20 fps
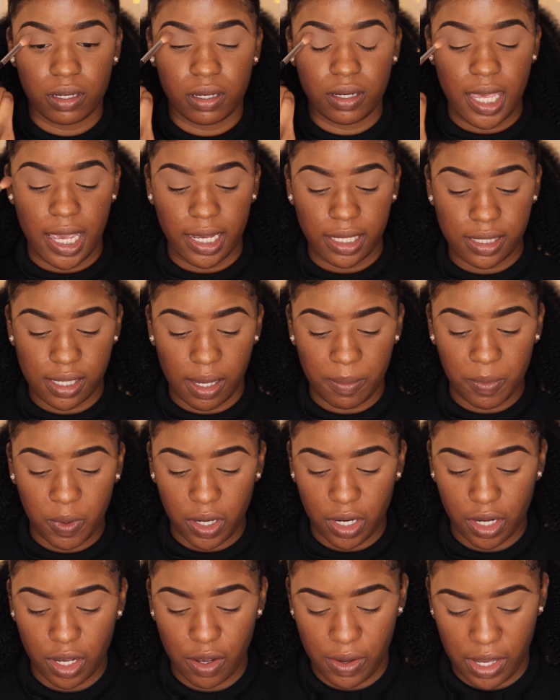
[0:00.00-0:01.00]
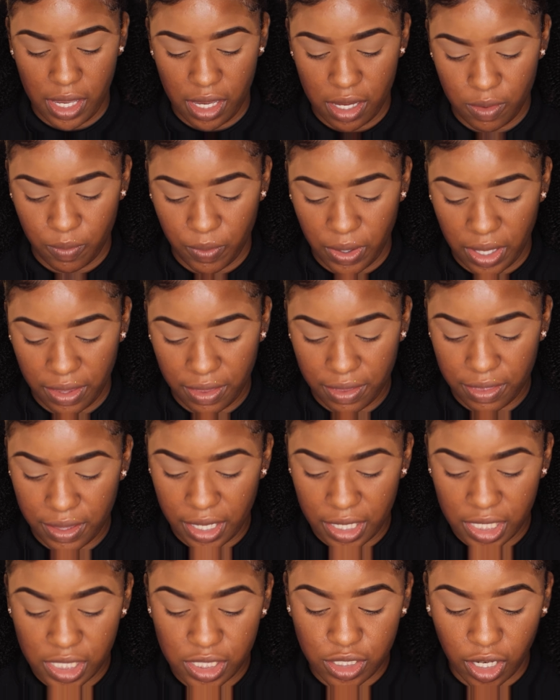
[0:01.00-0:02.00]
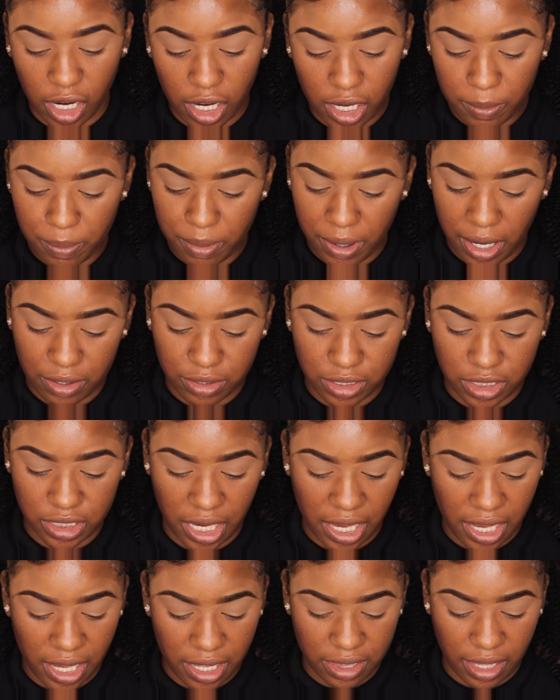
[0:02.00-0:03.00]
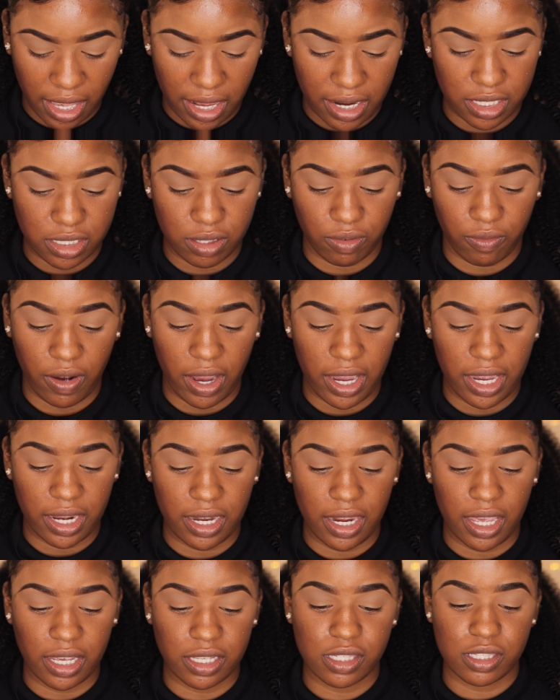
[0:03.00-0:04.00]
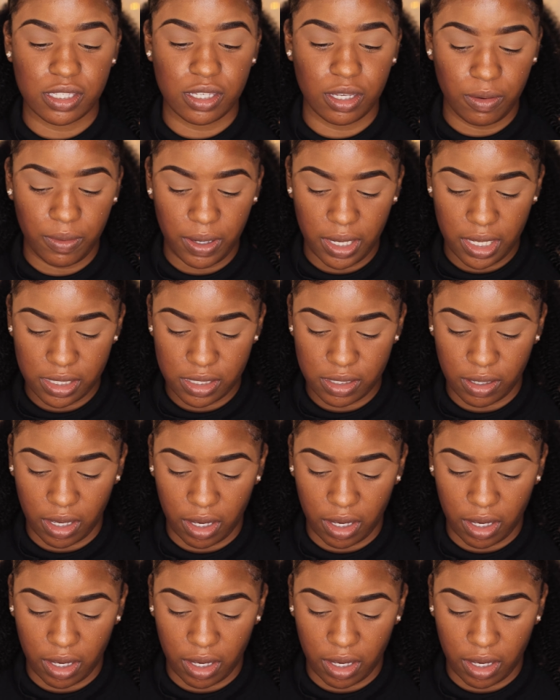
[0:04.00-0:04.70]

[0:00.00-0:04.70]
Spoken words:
Next, I'm gonna go in with the dark brown shade that is right next to it.